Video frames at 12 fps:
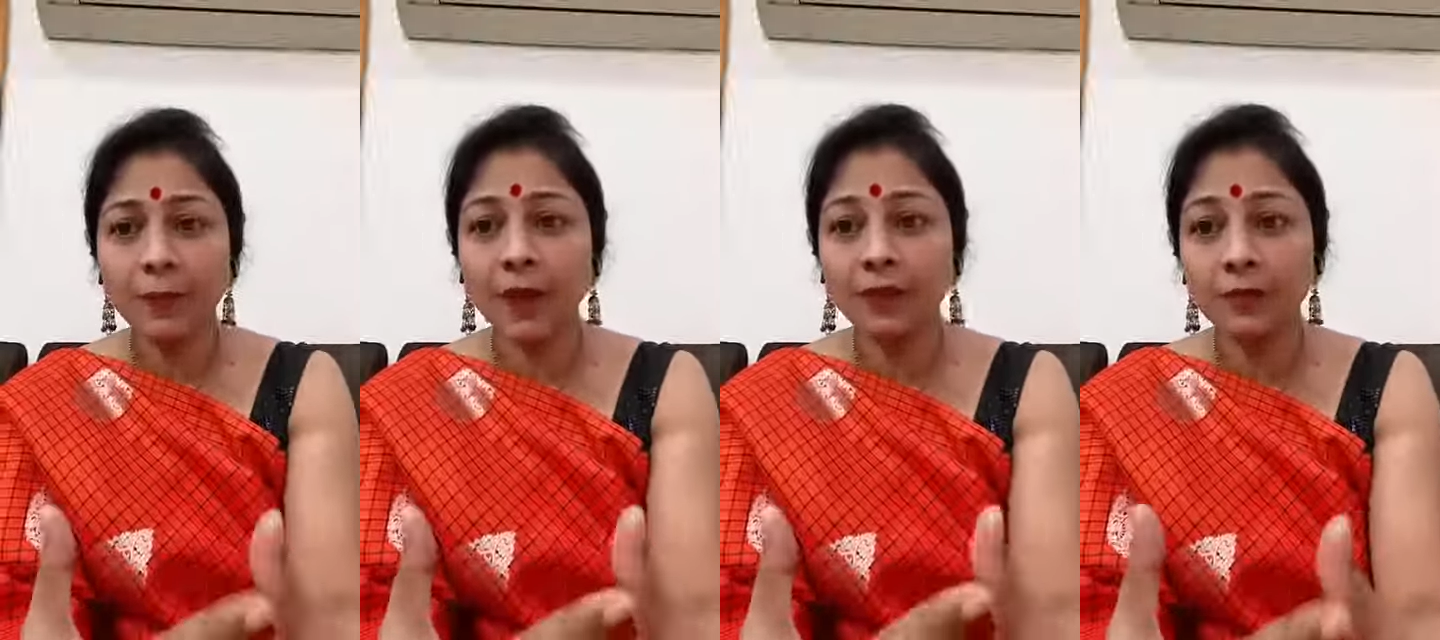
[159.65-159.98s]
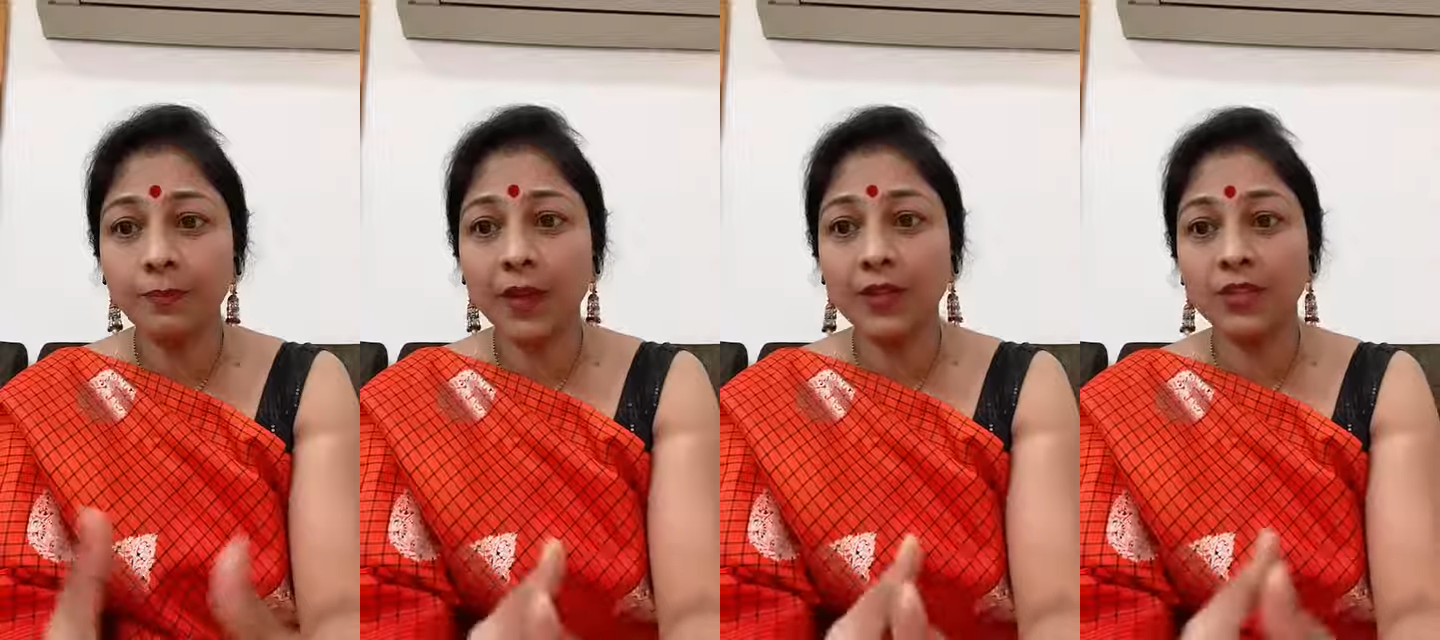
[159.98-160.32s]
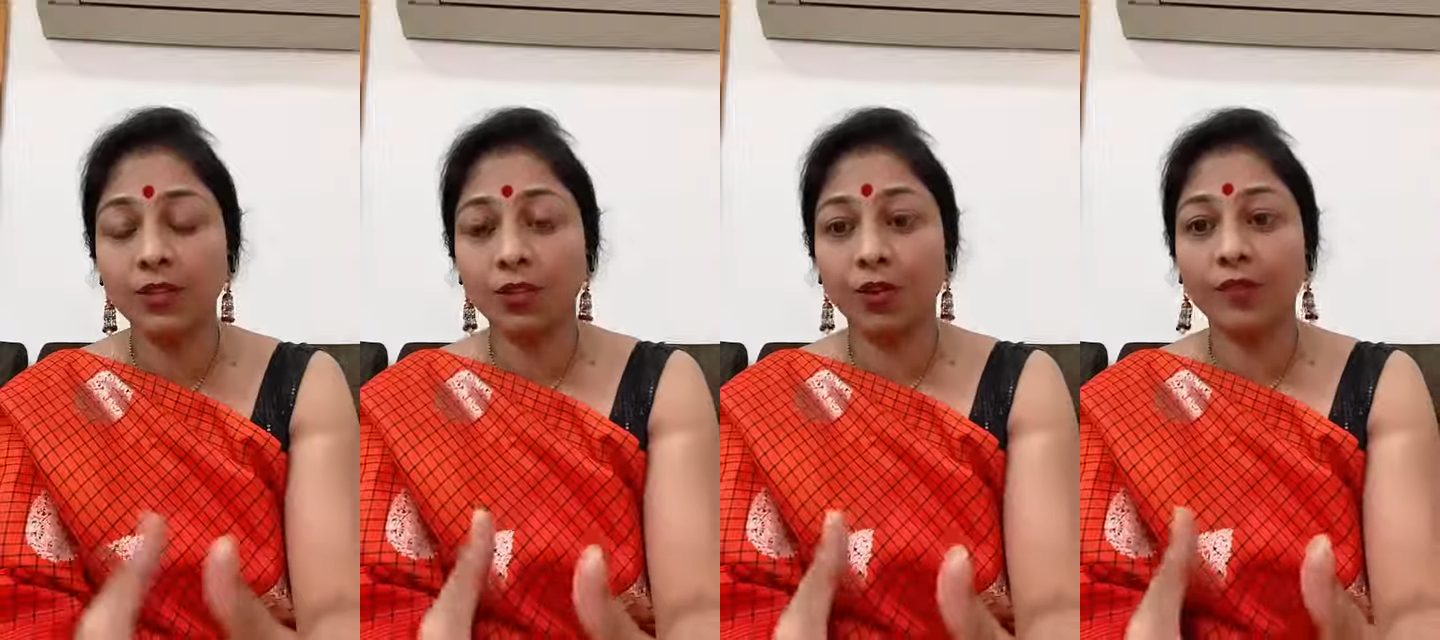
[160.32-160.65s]
part and
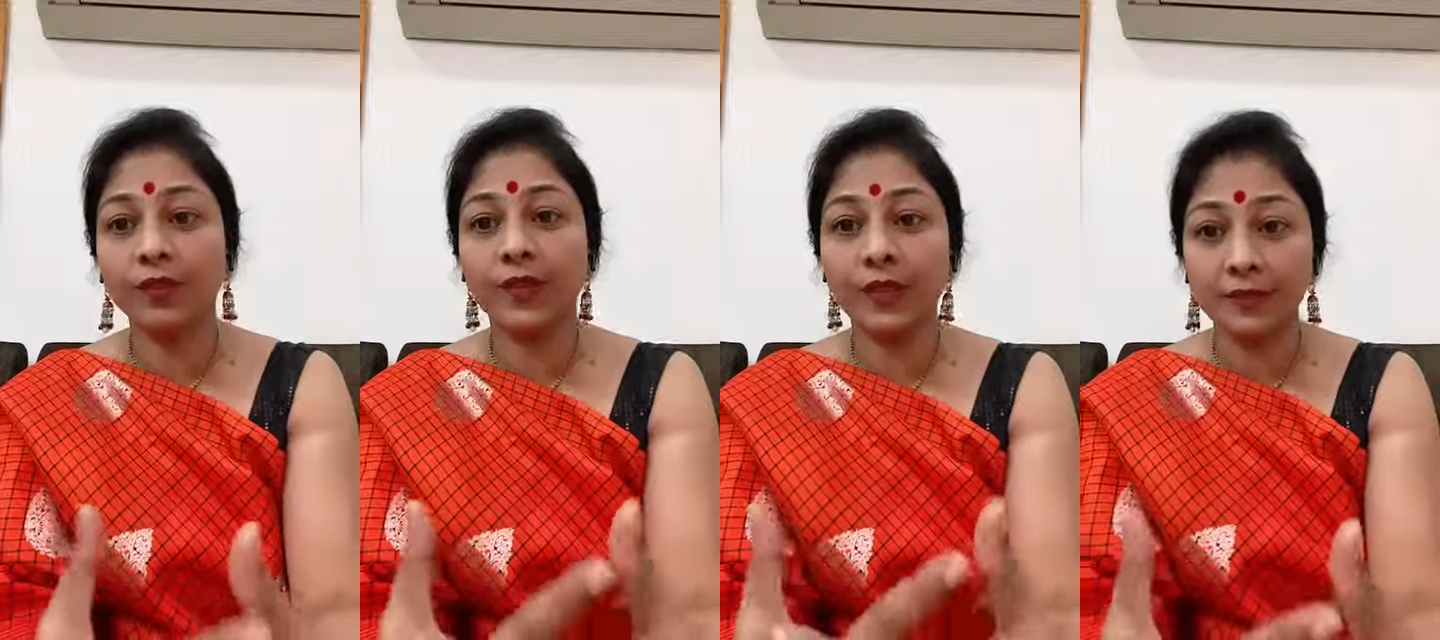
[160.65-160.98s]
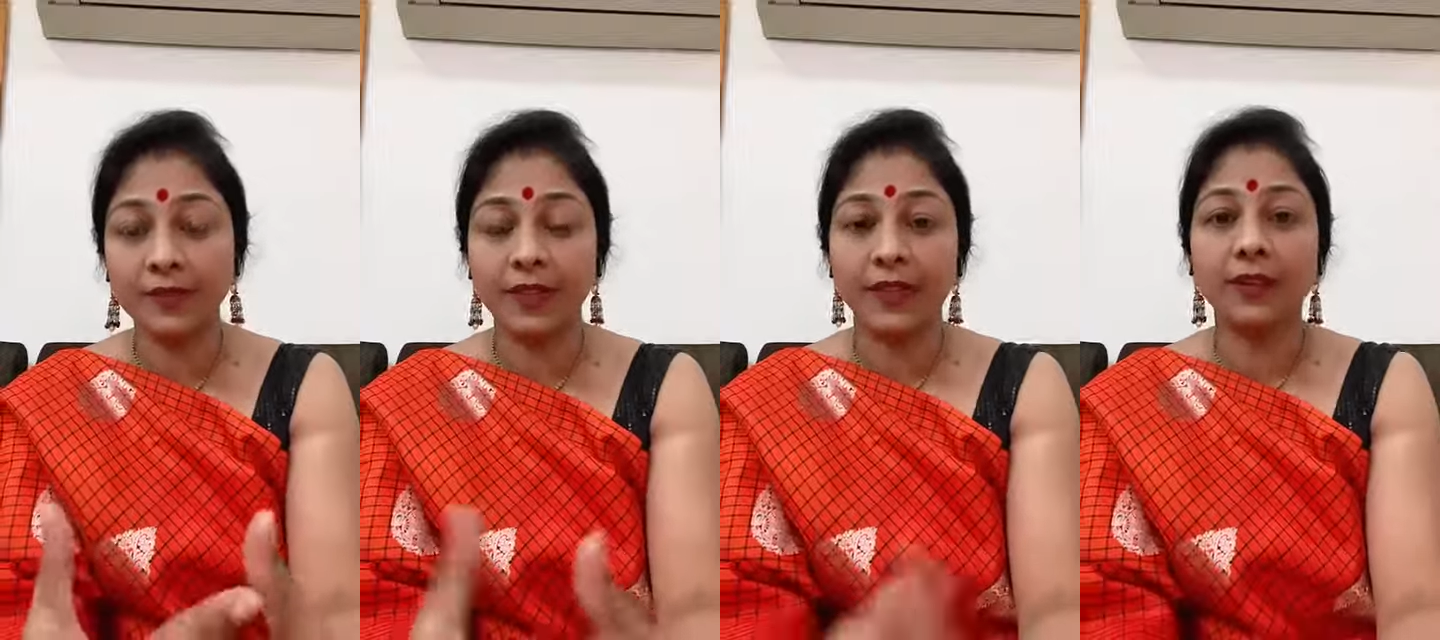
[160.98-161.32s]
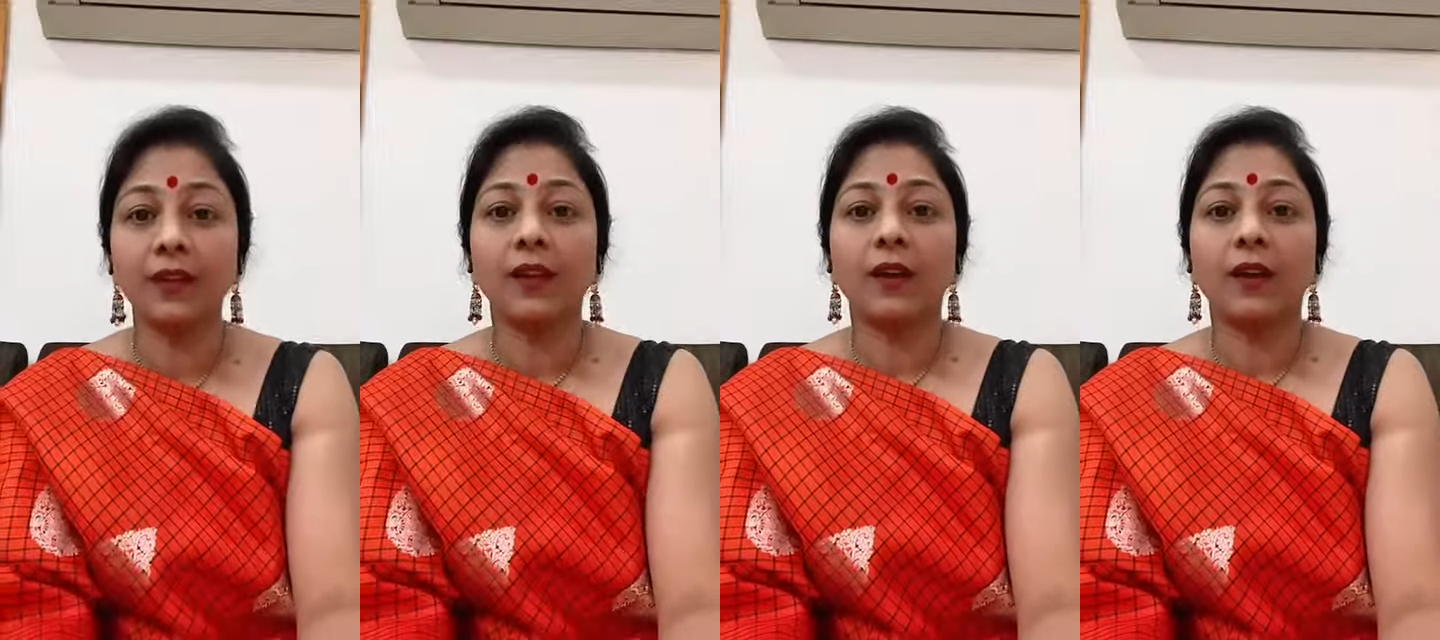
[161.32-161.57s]
parcel of gifting,